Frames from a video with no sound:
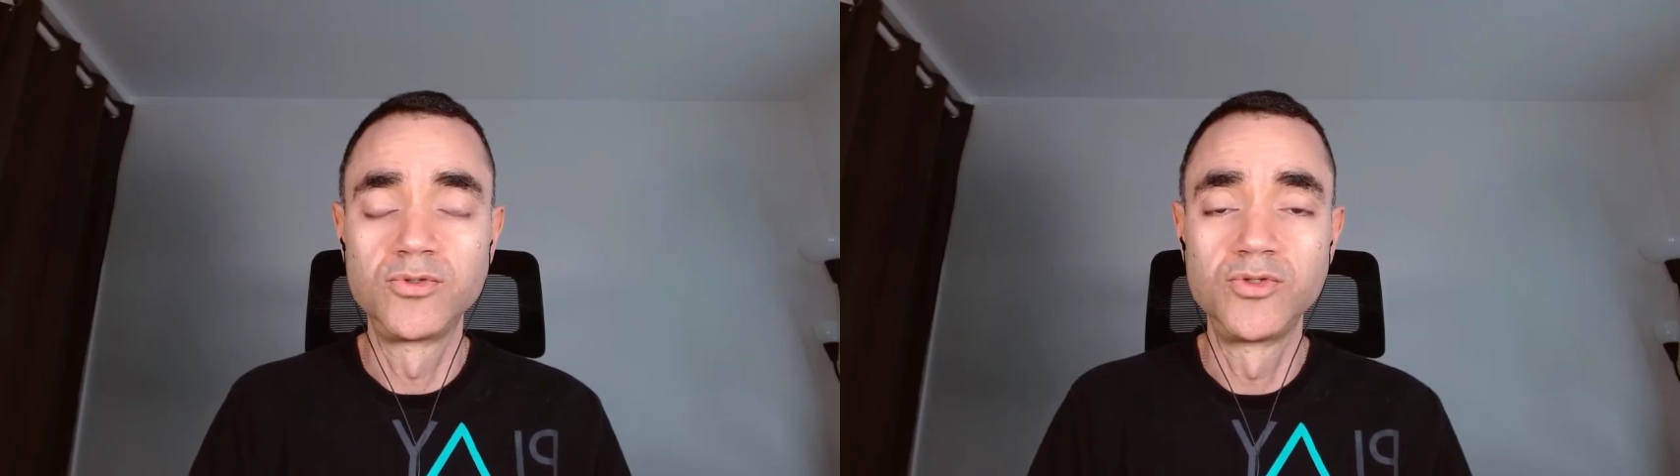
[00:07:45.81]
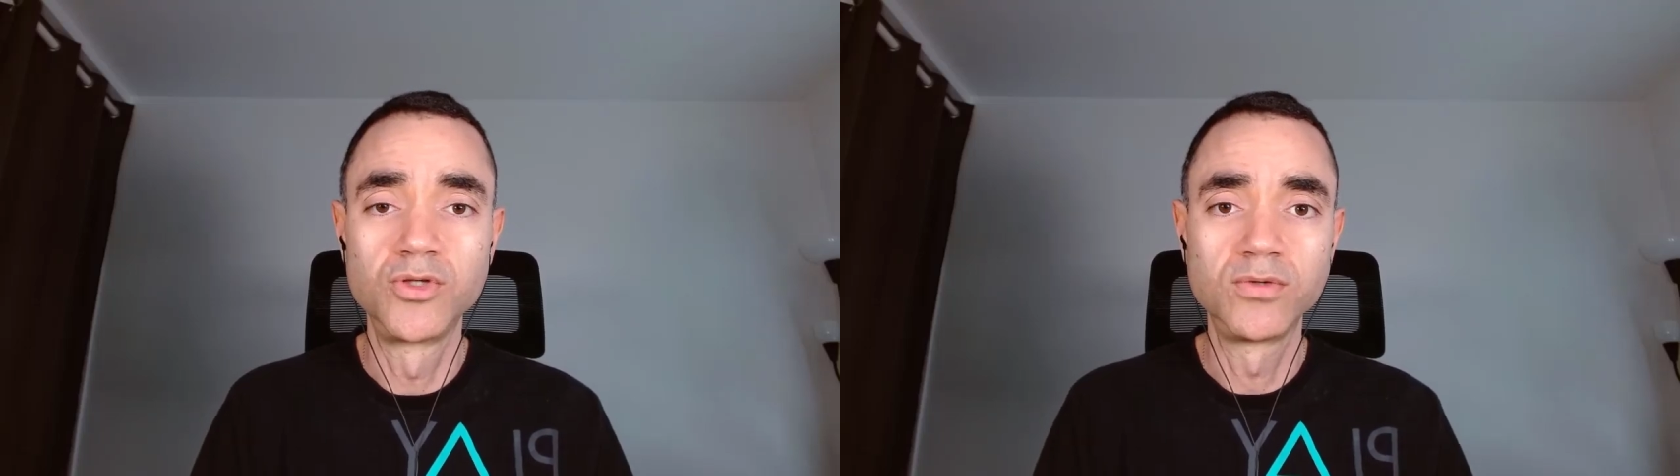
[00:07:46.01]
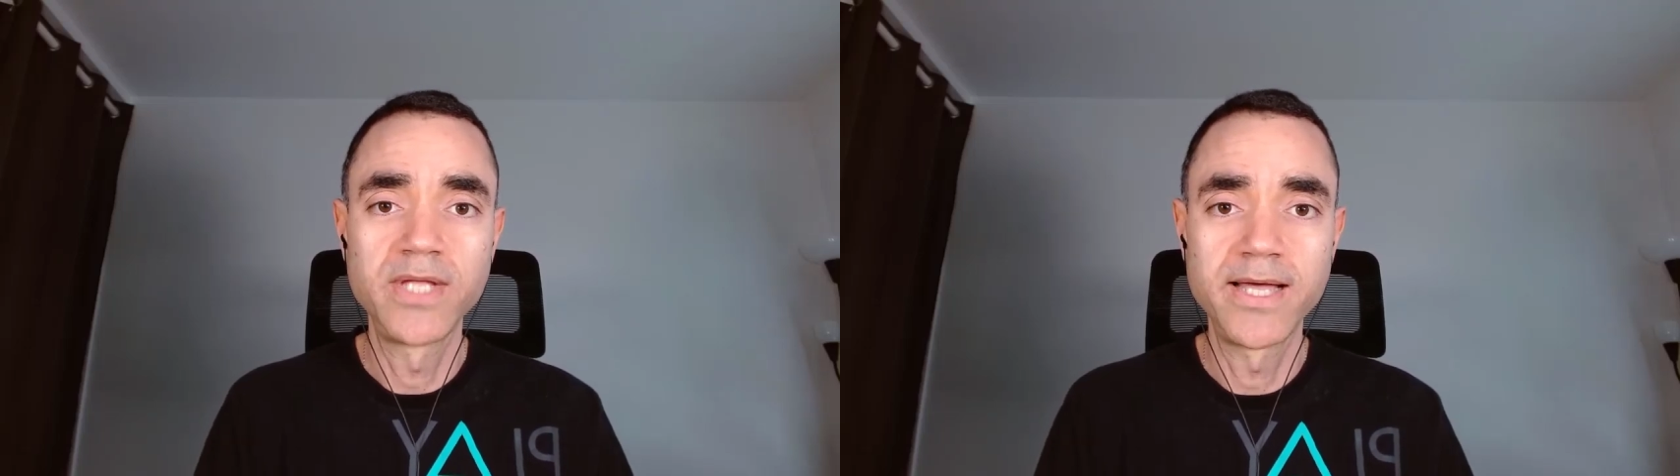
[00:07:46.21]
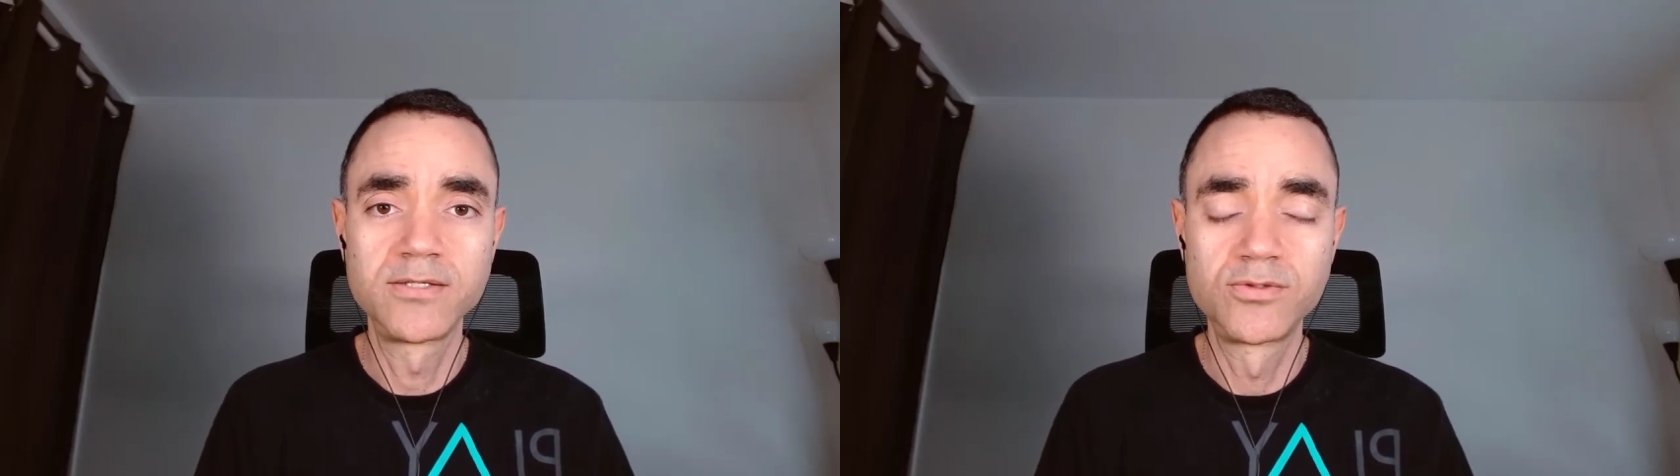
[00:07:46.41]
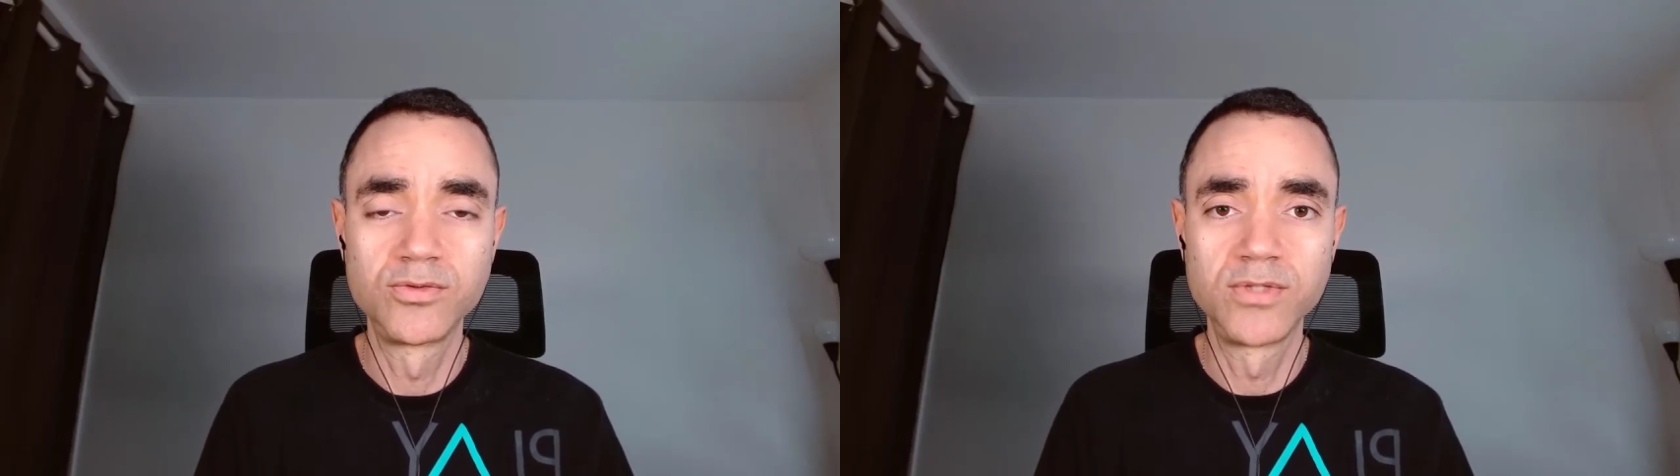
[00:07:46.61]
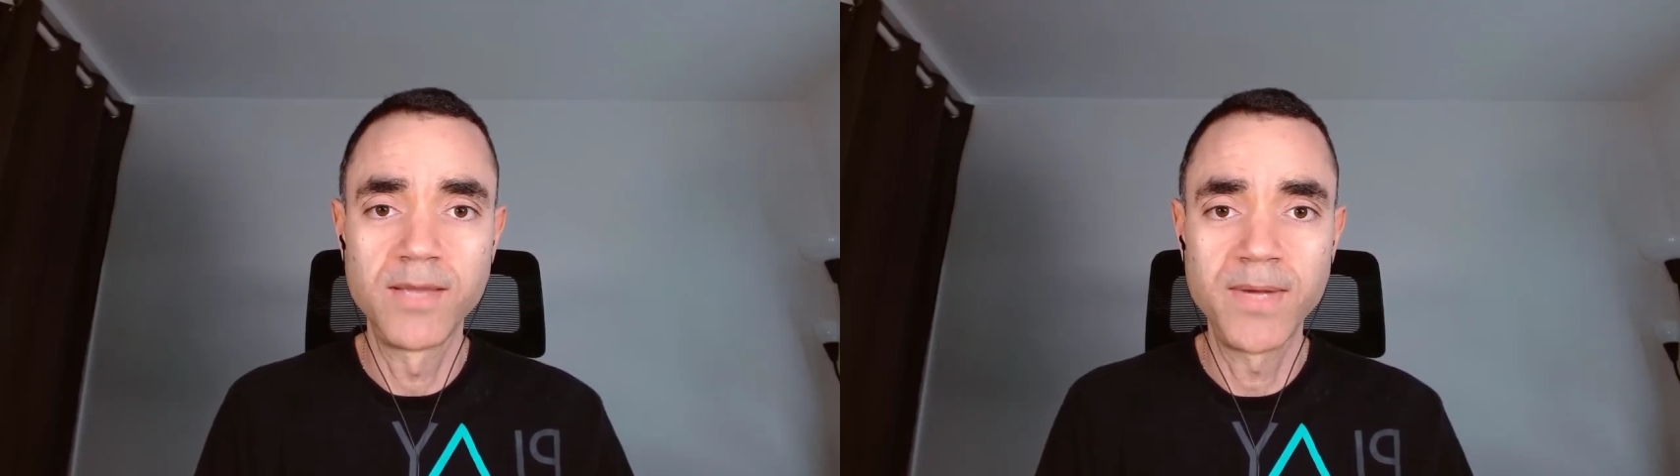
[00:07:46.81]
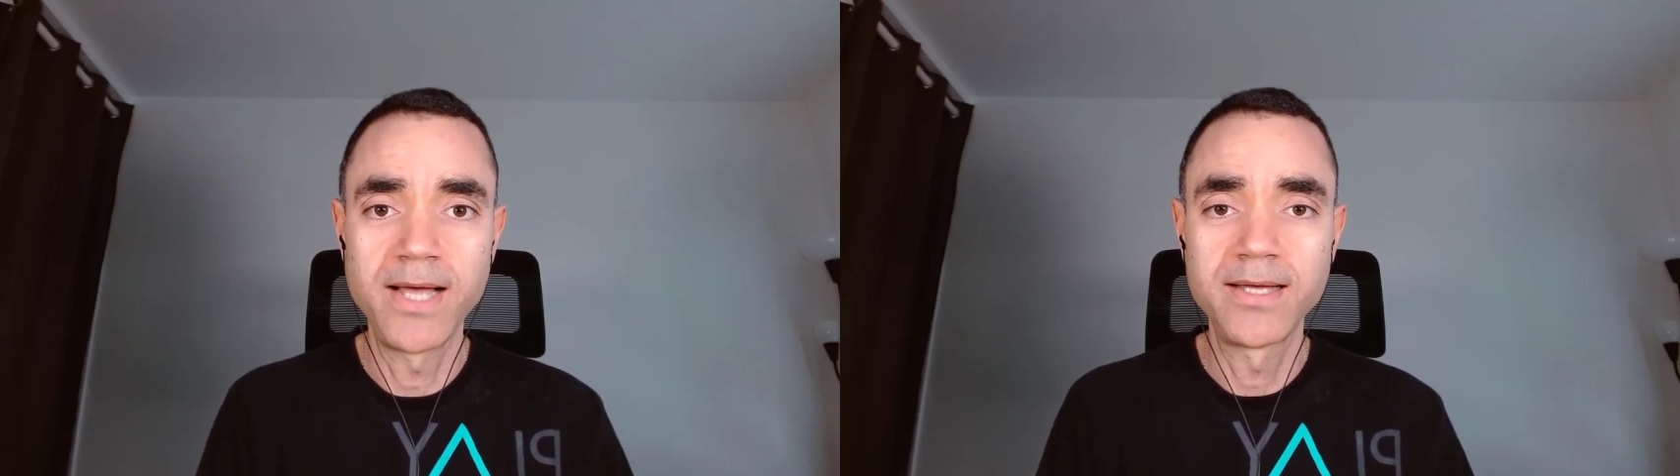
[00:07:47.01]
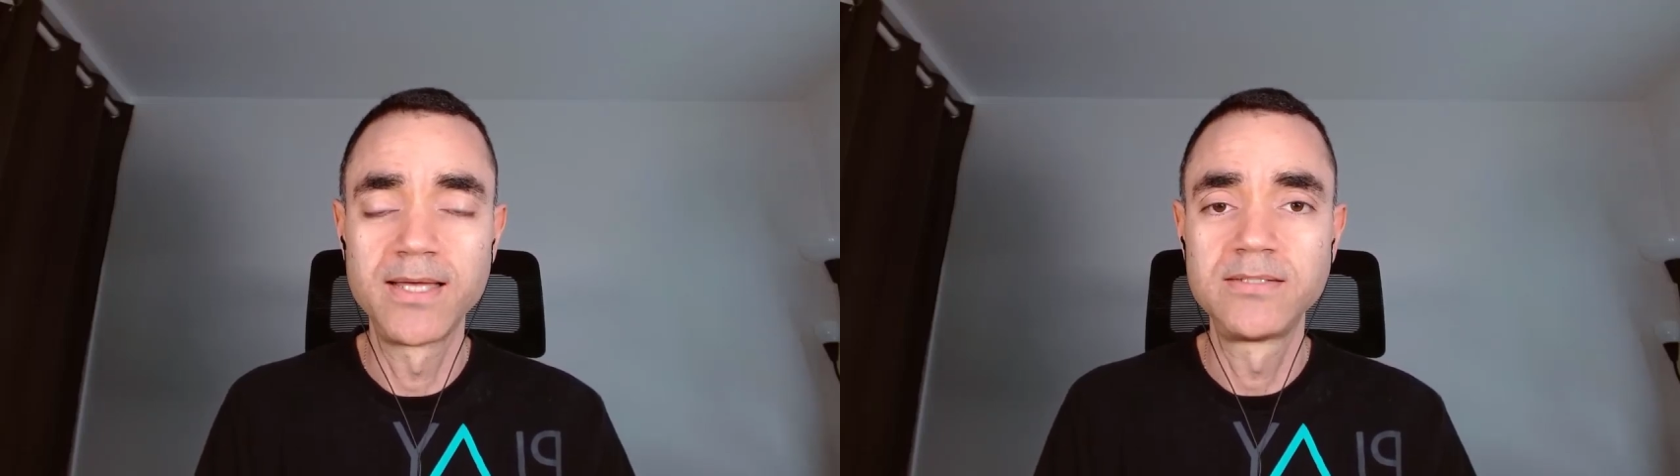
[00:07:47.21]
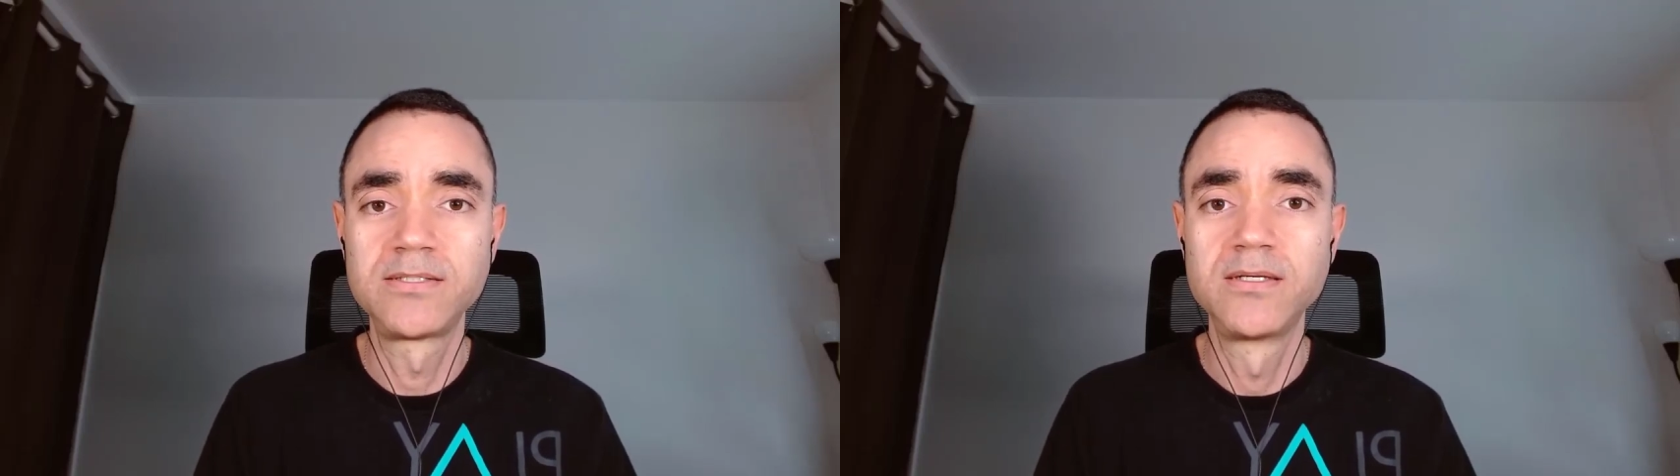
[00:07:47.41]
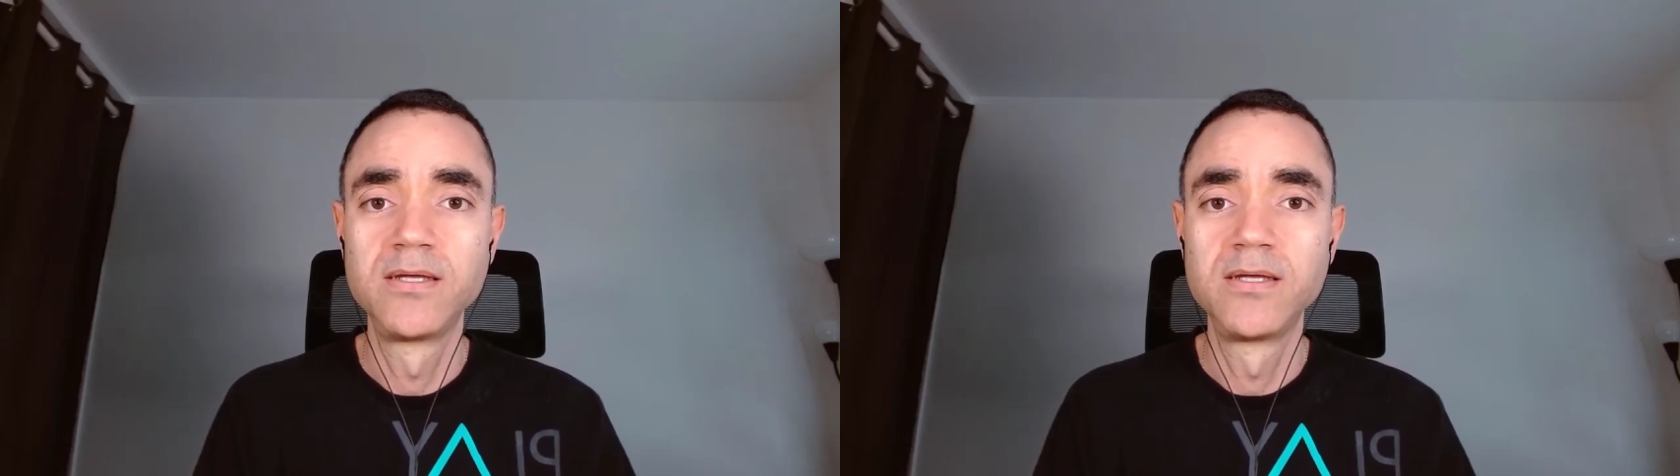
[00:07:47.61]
to show that to the market,